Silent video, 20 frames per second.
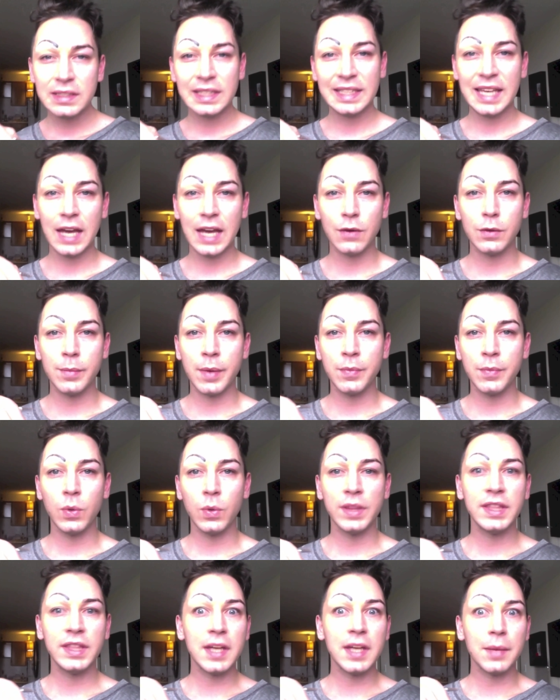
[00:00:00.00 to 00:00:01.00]
Can't remember
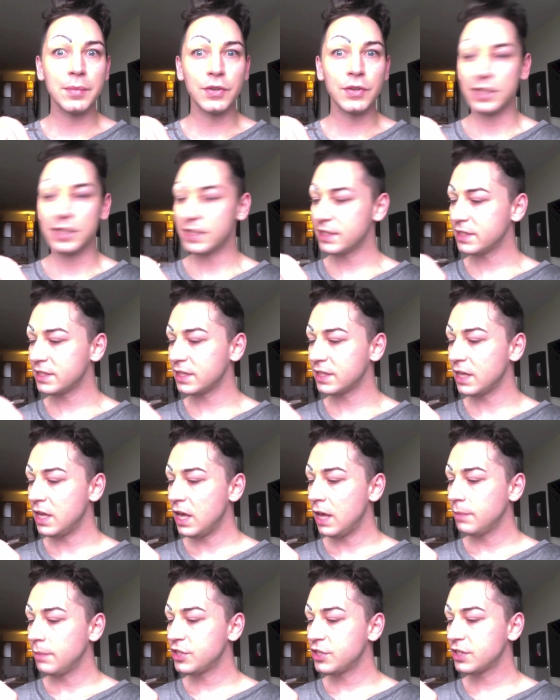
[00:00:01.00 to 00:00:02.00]
what the number is.
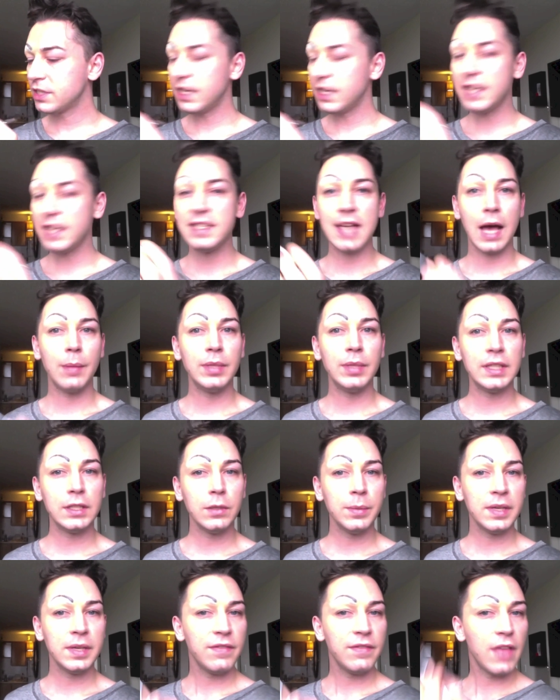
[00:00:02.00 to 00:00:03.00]
Just going to dab a little
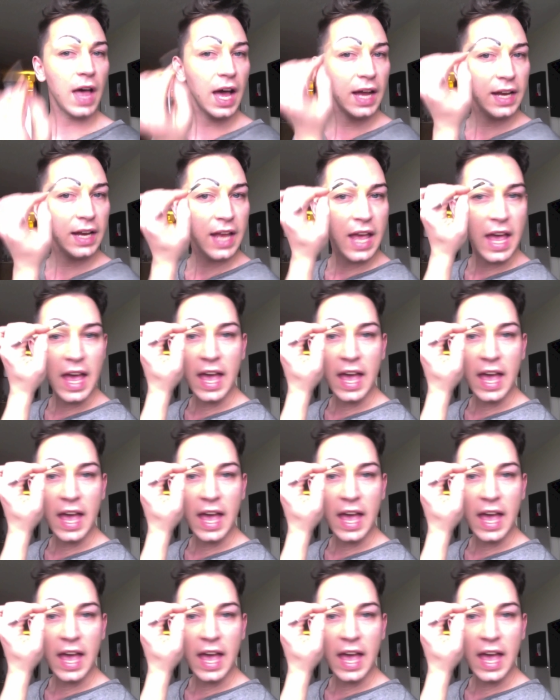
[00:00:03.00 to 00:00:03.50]
bit of that